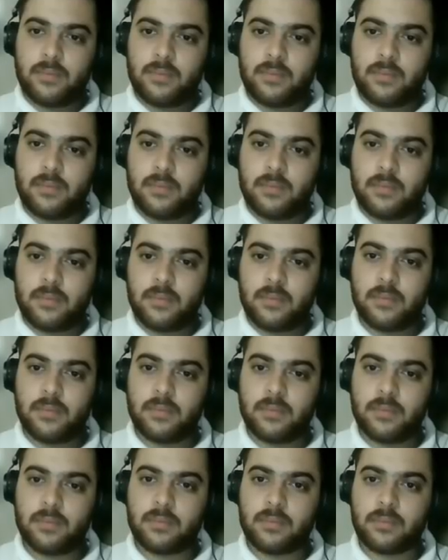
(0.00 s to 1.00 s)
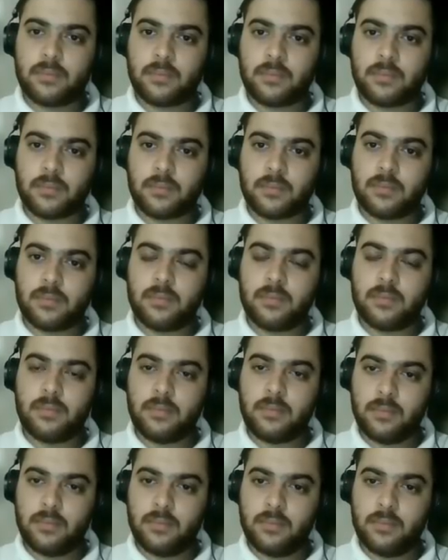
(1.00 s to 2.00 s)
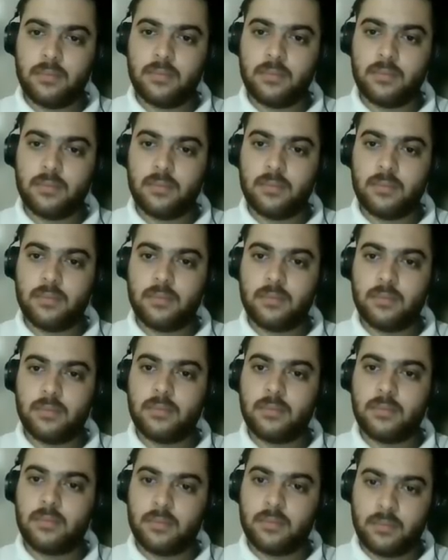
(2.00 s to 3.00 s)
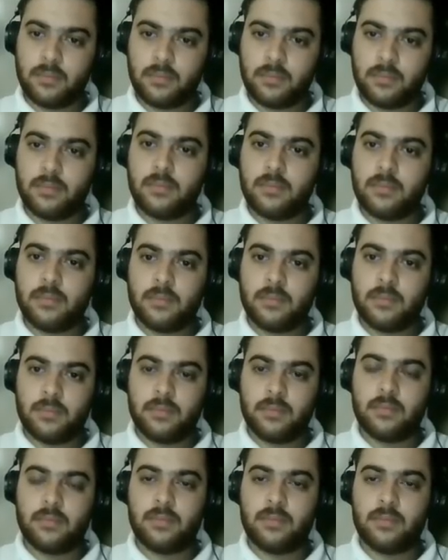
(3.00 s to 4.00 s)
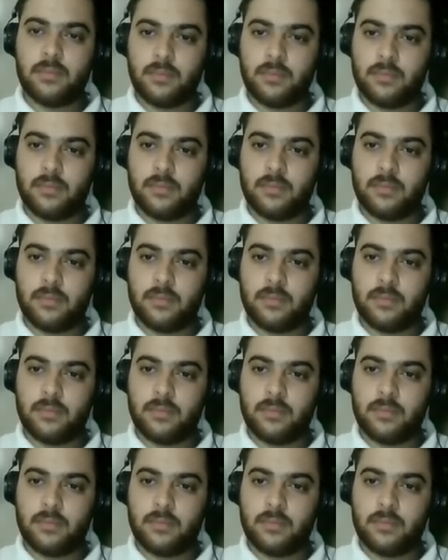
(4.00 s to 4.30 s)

This person isn't speaking.